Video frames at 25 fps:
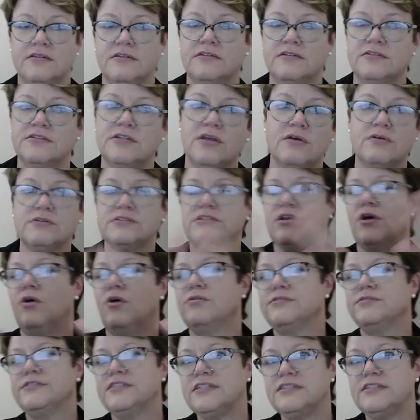So it's a
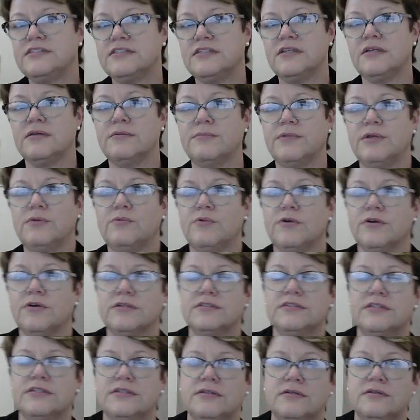whole system. It
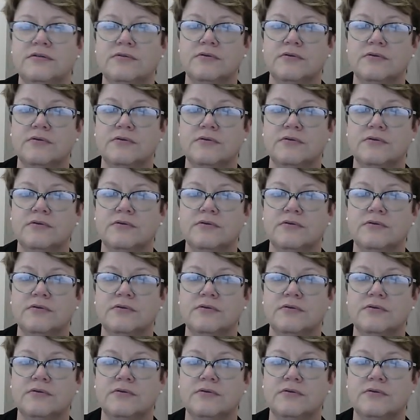works